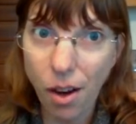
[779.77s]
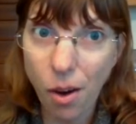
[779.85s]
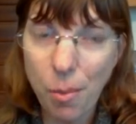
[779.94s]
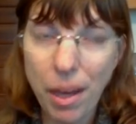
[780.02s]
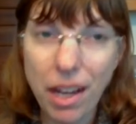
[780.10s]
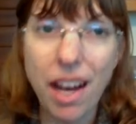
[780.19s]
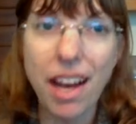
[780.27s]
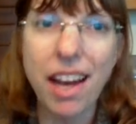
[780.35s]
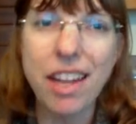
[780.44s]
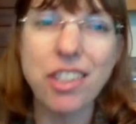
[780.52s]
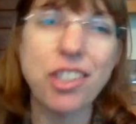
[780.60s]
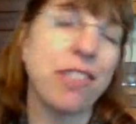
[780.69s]
oh my
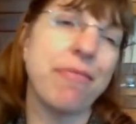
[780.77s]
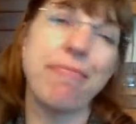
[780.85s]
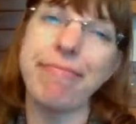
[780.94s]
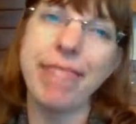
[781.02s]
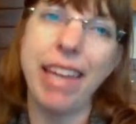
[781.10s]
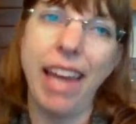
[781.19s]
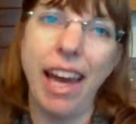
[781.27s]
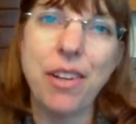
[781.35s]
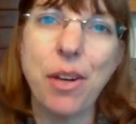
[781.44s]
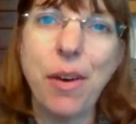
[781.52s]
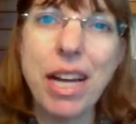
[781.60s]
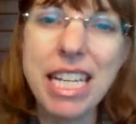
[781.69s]
gosh, had
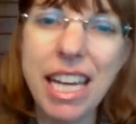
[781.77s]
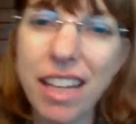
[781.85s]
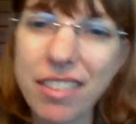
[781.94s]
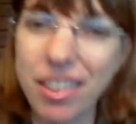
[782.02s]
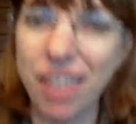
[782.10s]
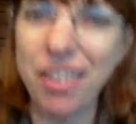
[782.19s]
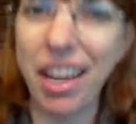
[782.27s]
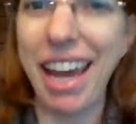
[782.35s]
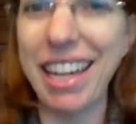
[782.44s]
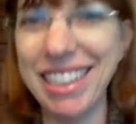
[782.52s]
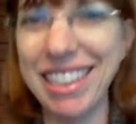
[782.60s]
no idea. Okay,